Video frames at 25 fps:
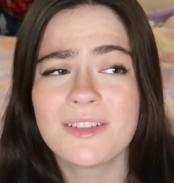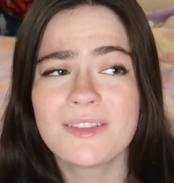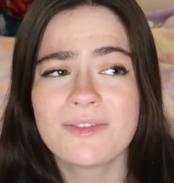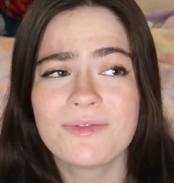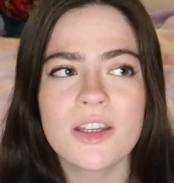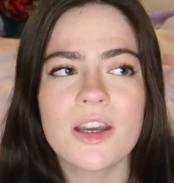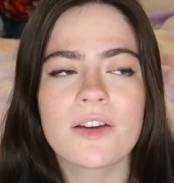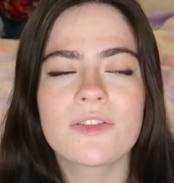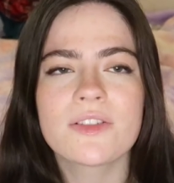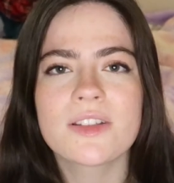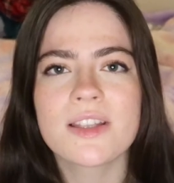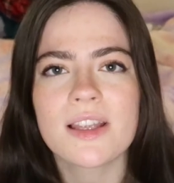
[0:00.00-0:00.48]

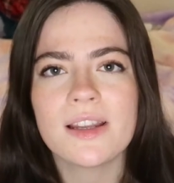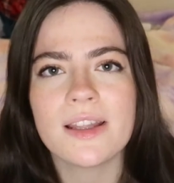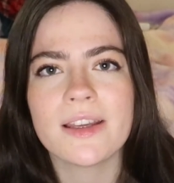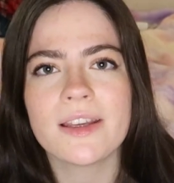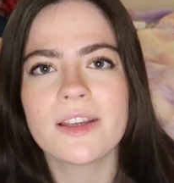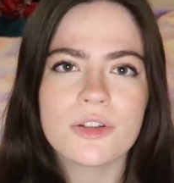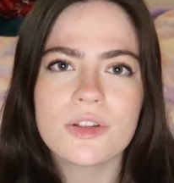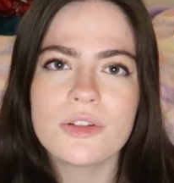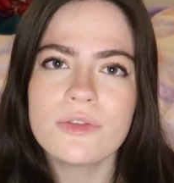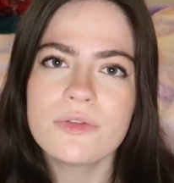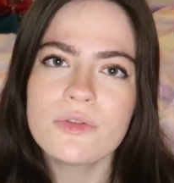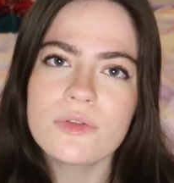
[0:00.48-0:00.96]
You have to say like
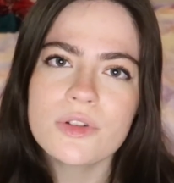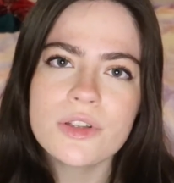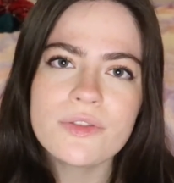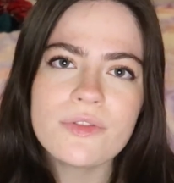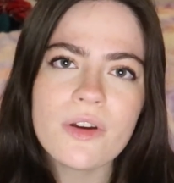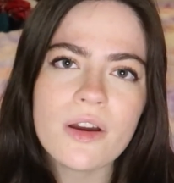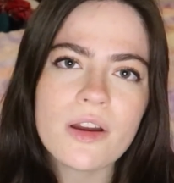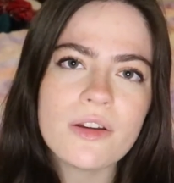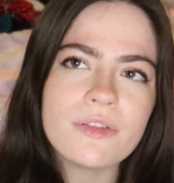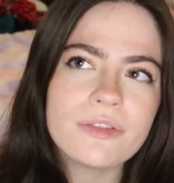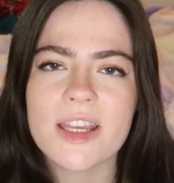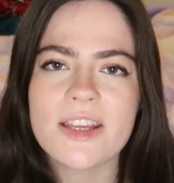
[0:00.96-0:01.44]
a two
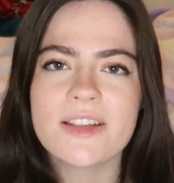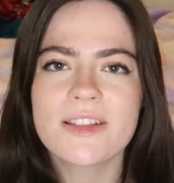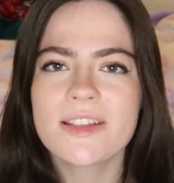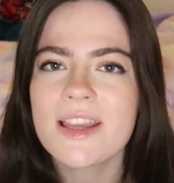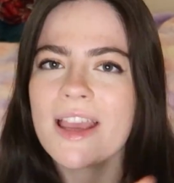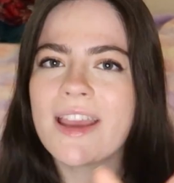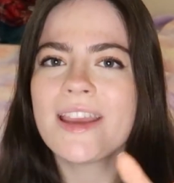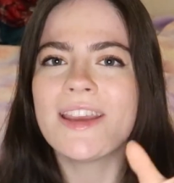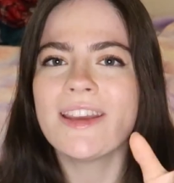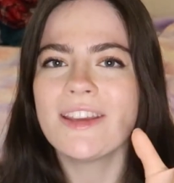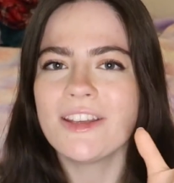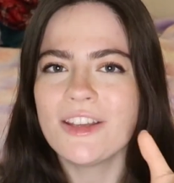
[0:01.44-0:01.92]
forty-five. They
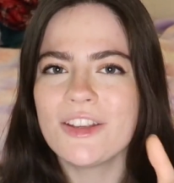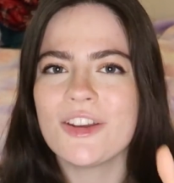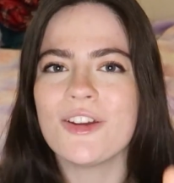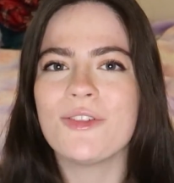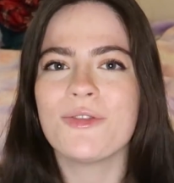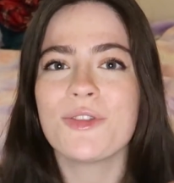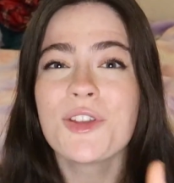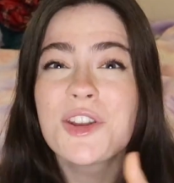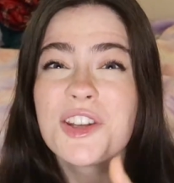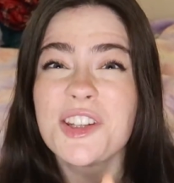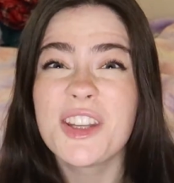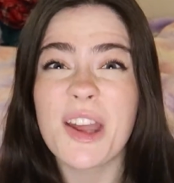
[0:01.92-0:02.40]
say, you know,
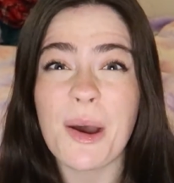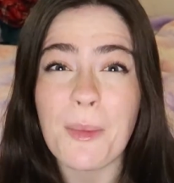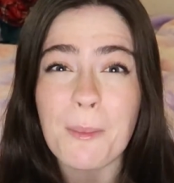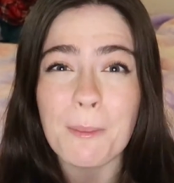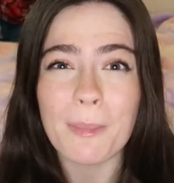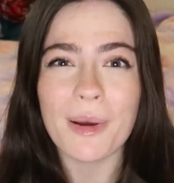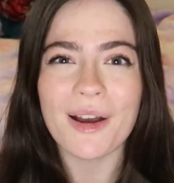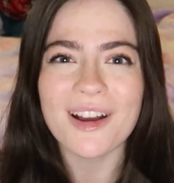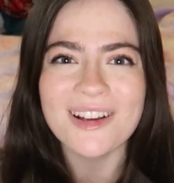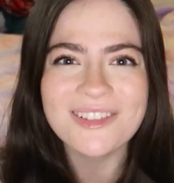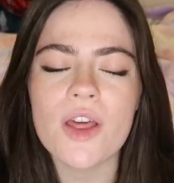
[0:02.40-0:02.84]
the number.